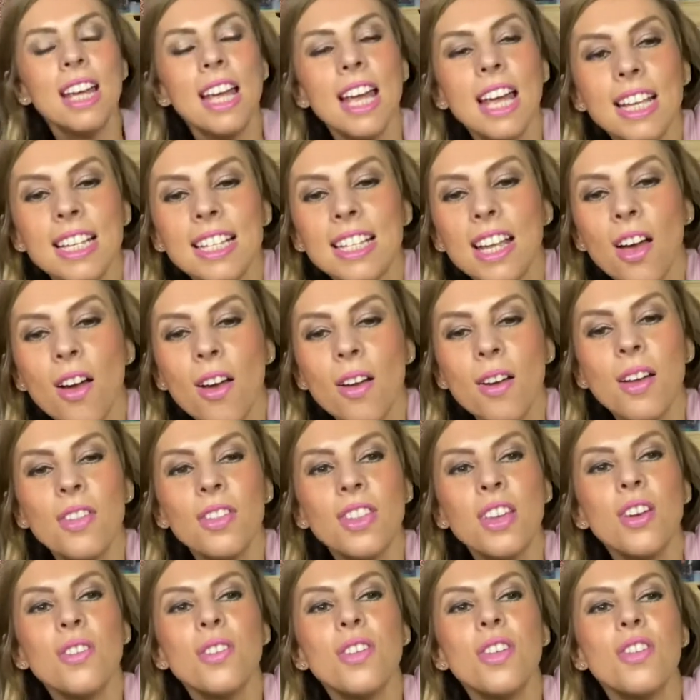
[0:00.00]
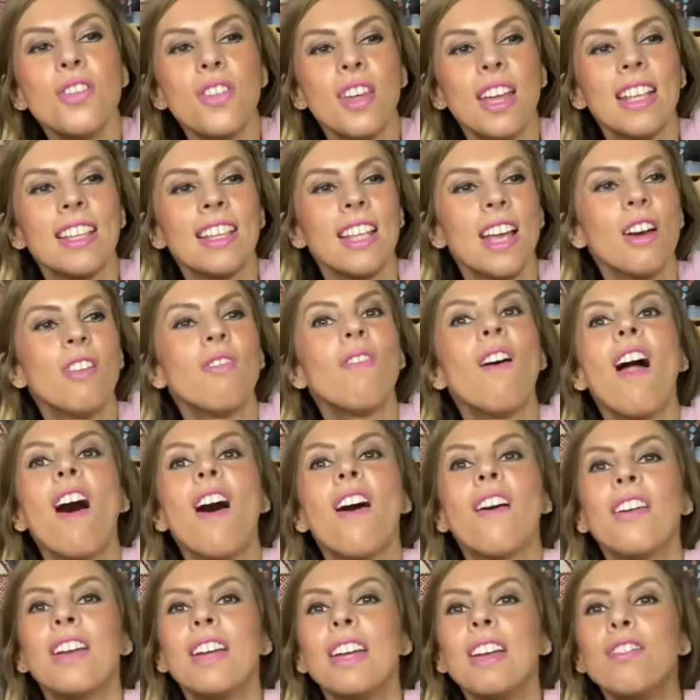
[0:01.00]
So the other thing that
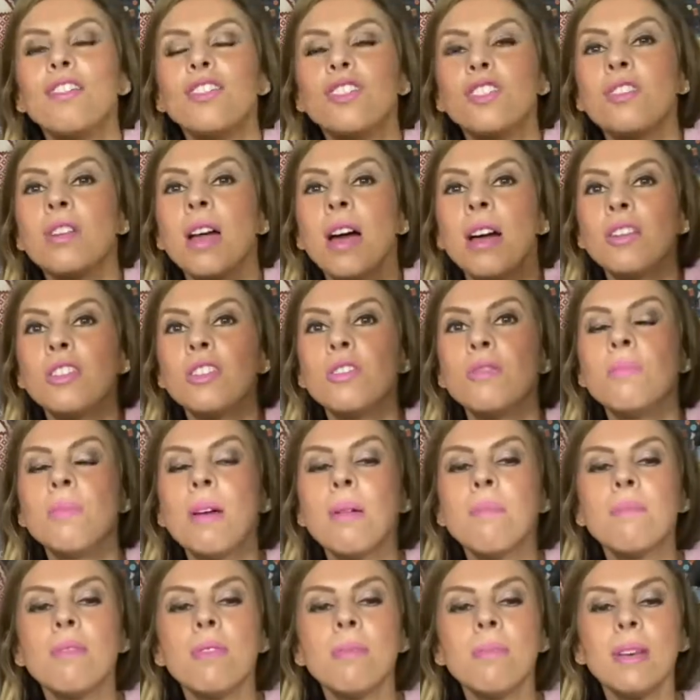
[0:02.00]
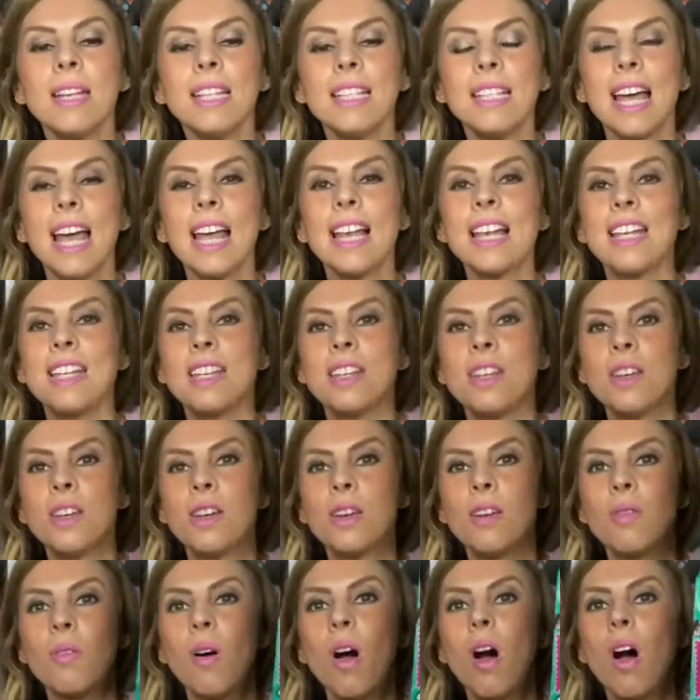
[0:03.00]
arrived, now do you remember me telling
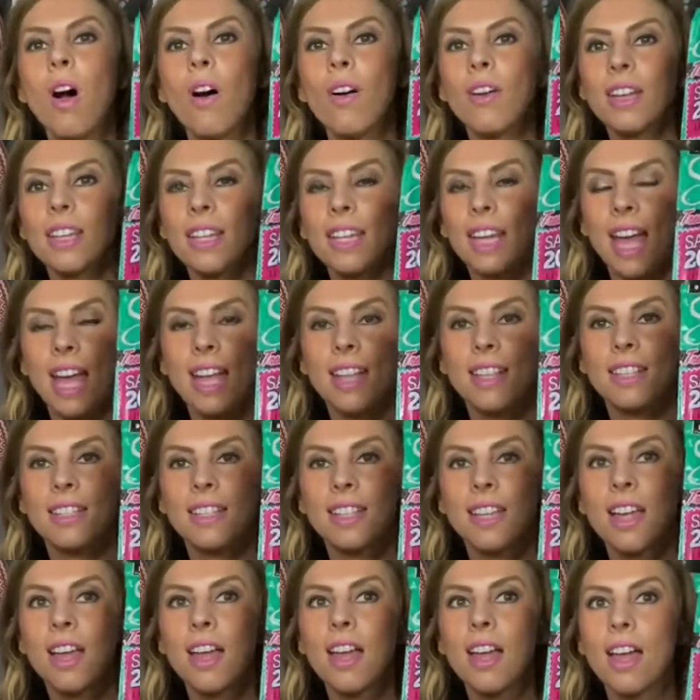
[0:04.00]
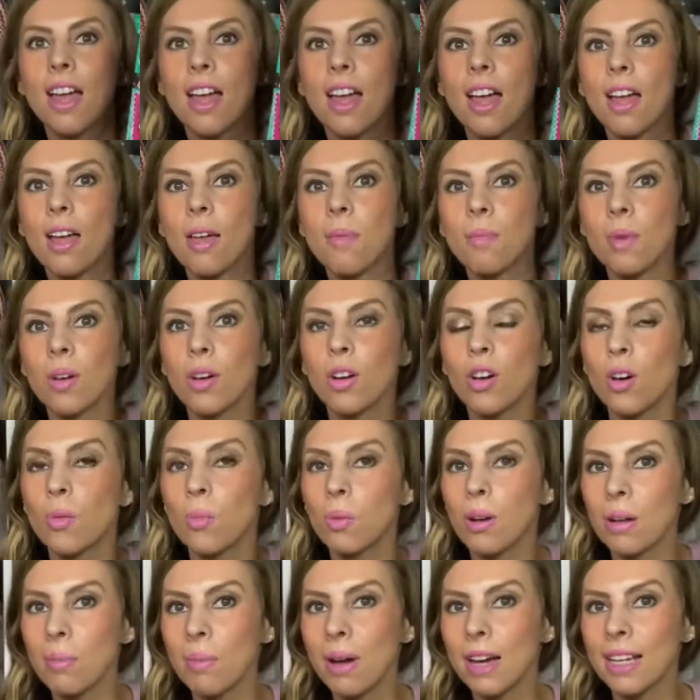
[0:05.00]
you I get a
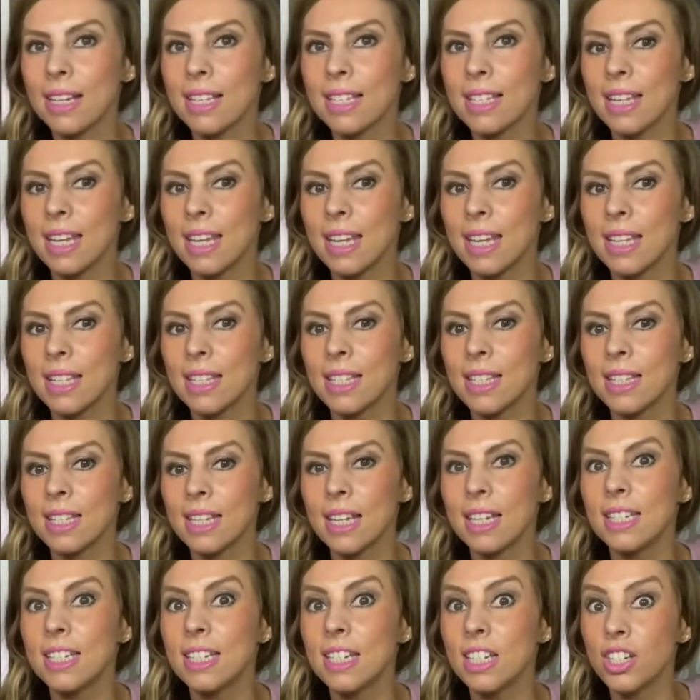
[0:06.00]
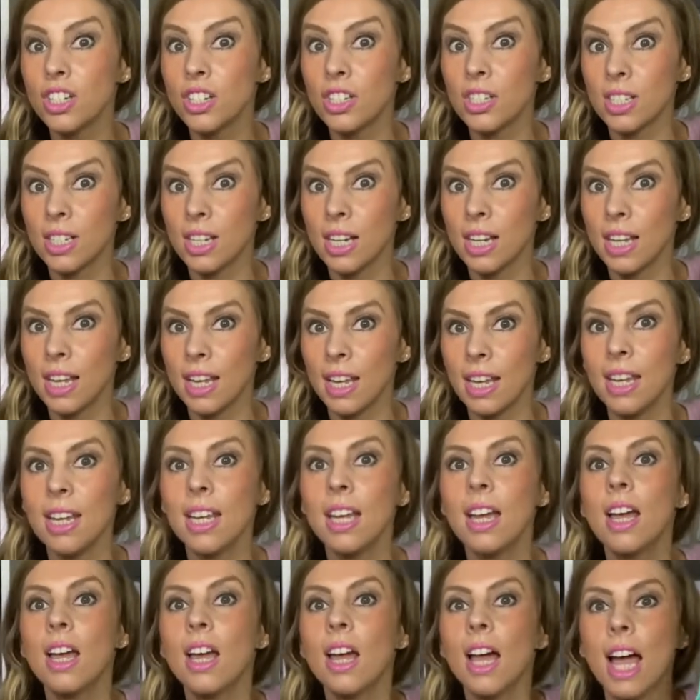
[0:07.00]
couple of magazines digitally,
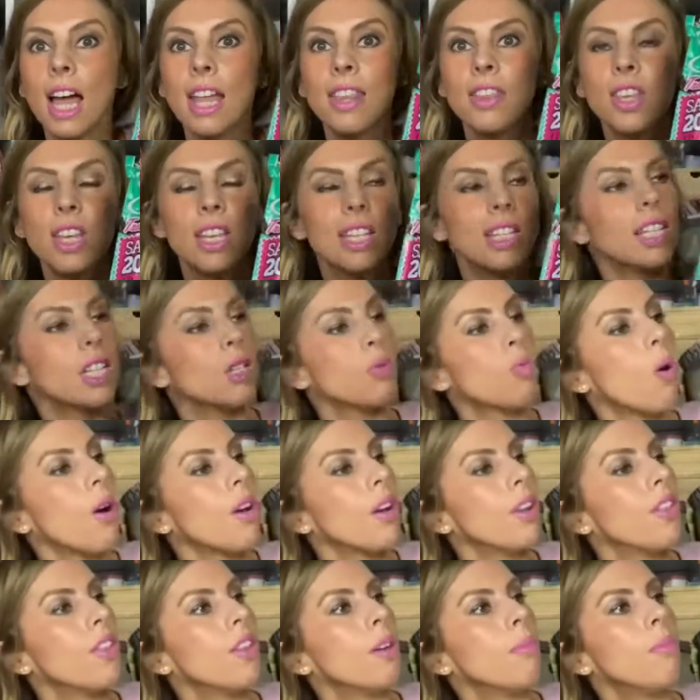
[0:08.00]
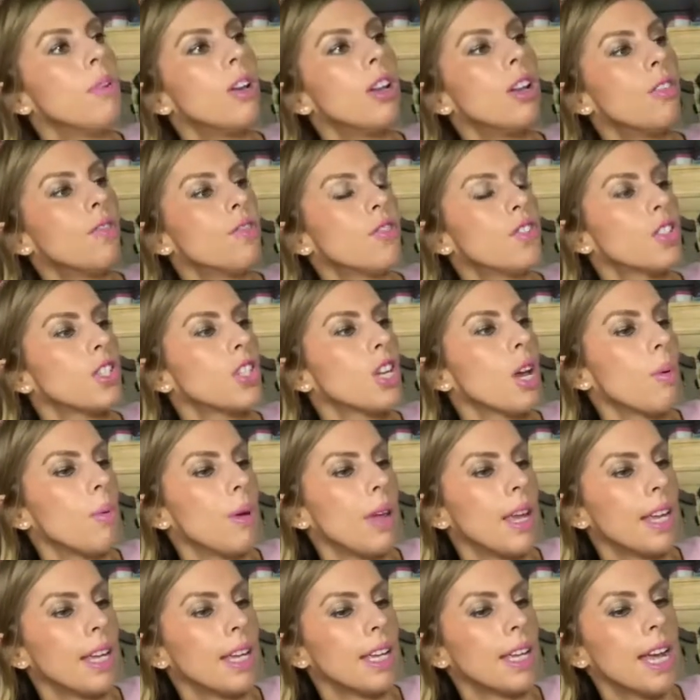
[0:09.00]
and this is one of them, Love
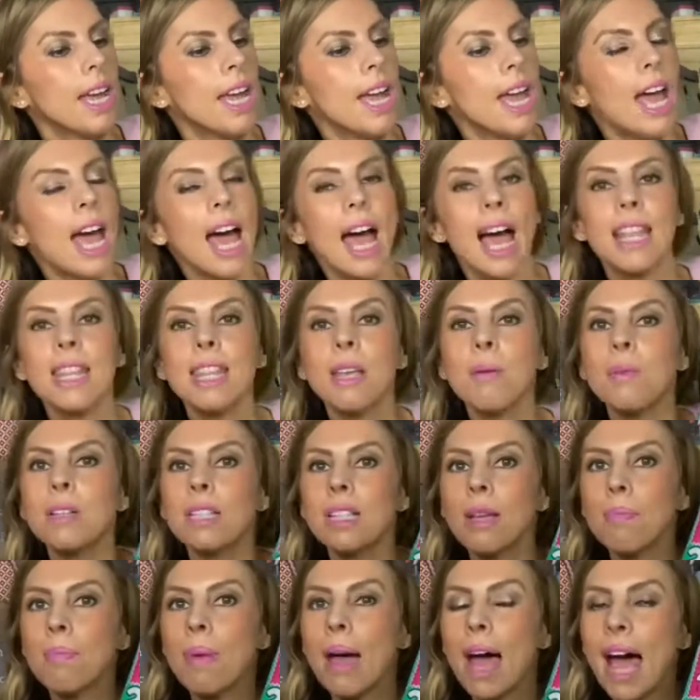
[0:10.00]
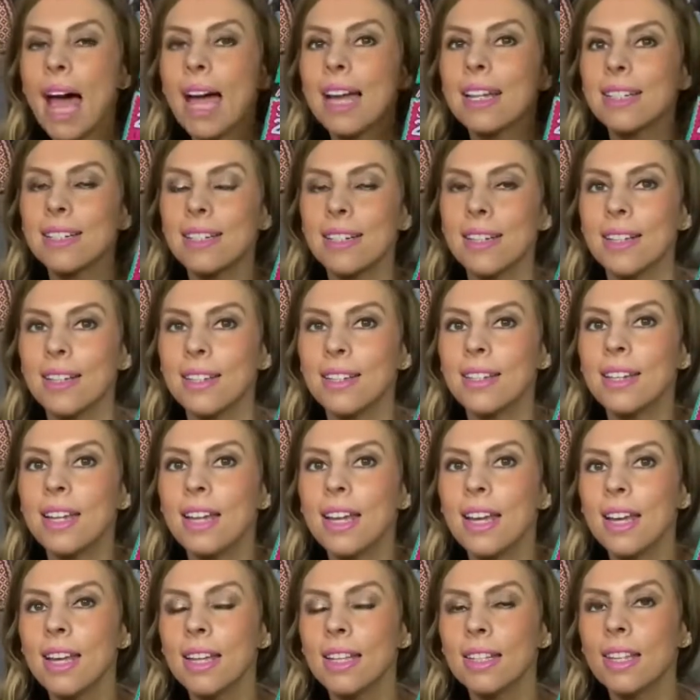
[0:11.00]
Sewing, and there was a pattern
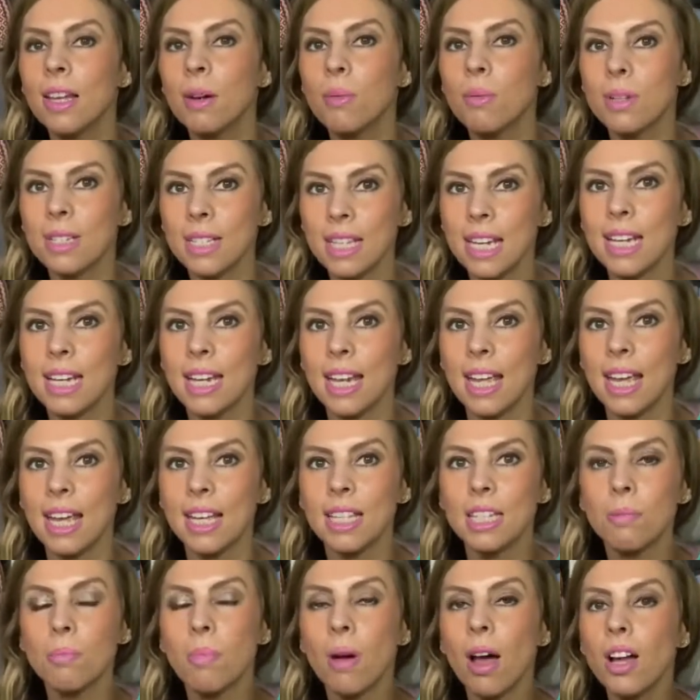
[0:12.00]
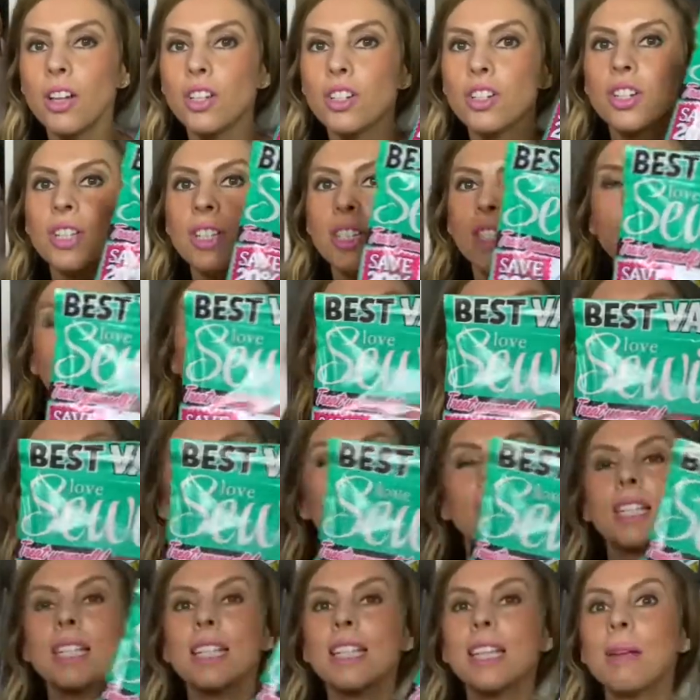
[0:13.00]
that was in it, but I just
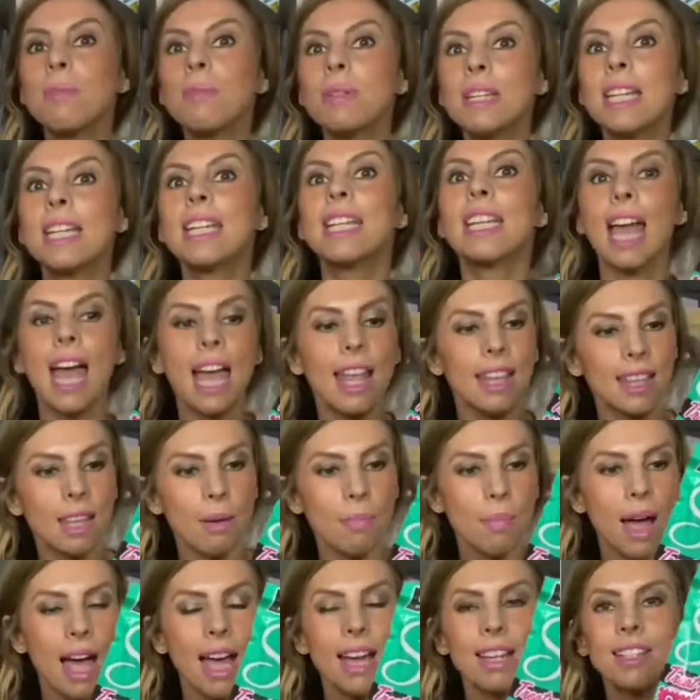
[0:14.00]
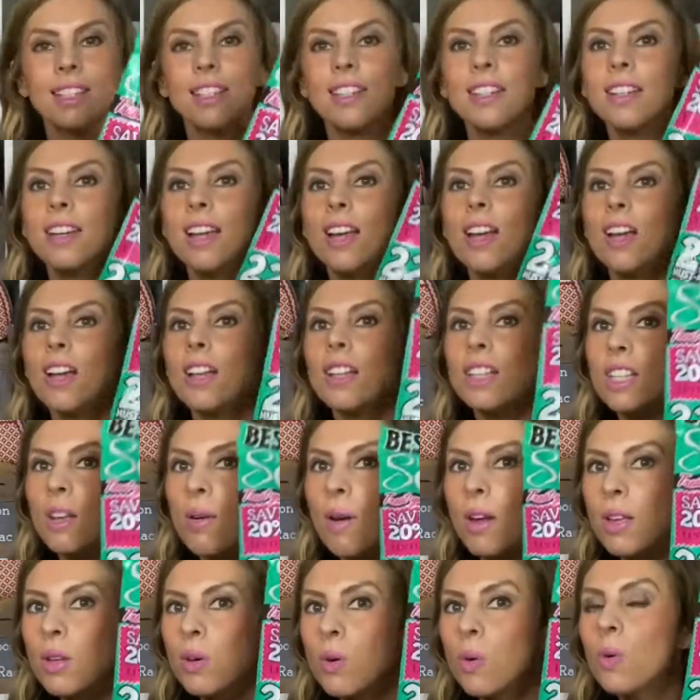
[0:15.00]
couldn't seem to get the pattern, so
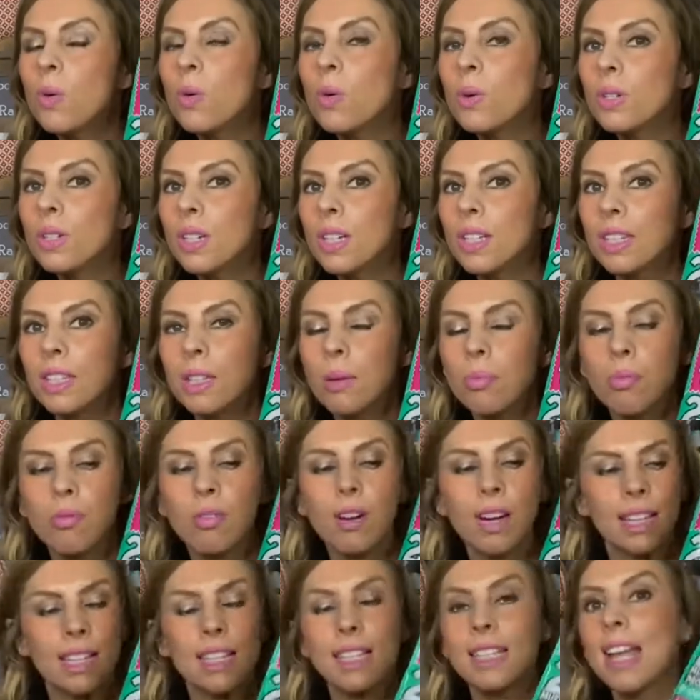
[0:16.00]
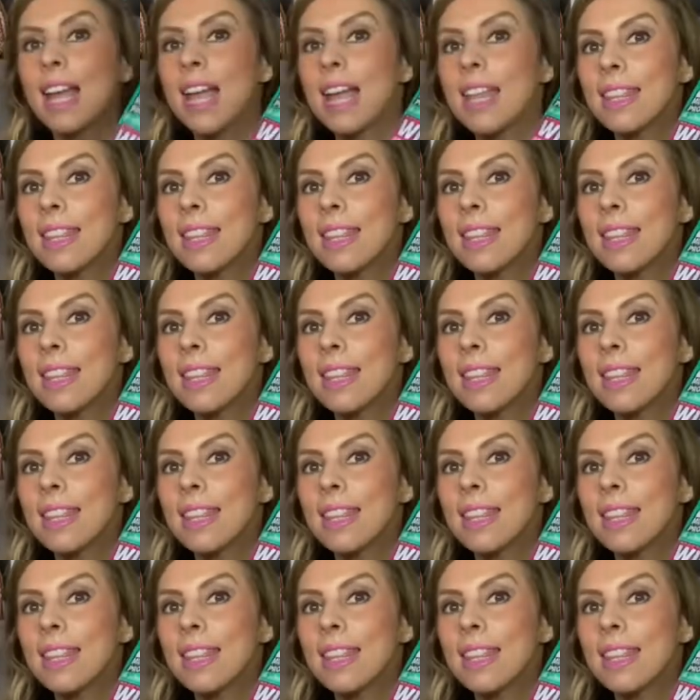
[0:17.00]
I ordered the print.